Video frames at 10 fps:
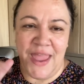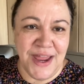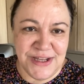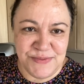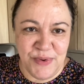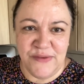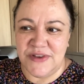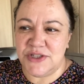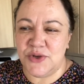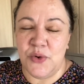at his
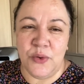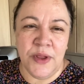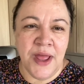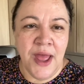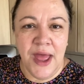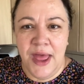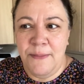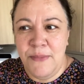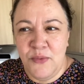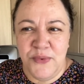previous school
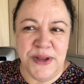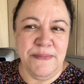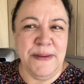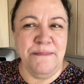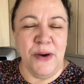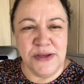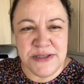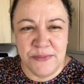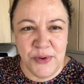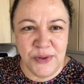um, would it be
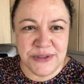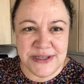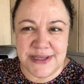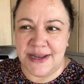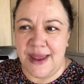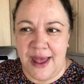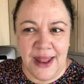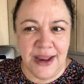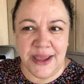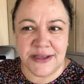possible to send
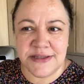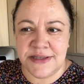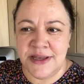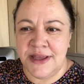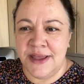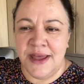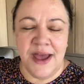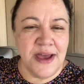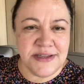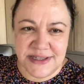Alex
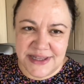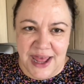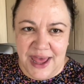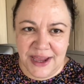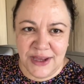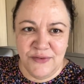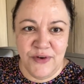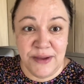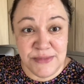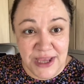a snack for
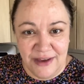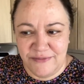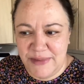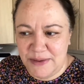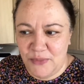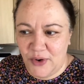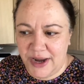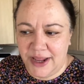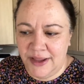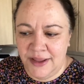him to have
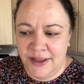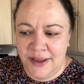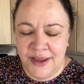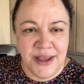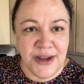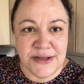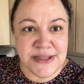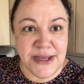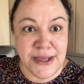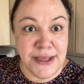mid-morning and I was
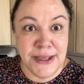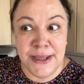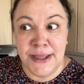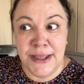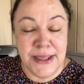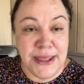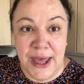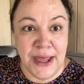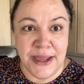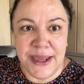like yeah
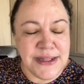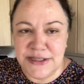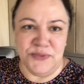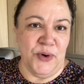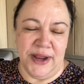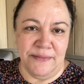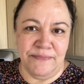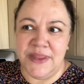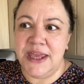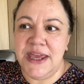he doesn't want it
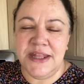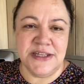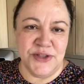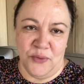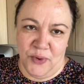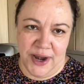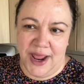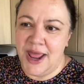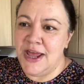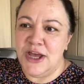he does not want it.
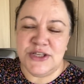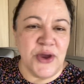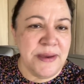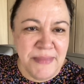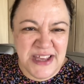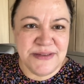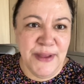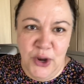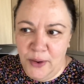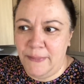So he makes me
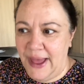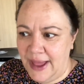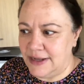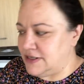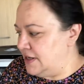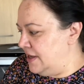look bad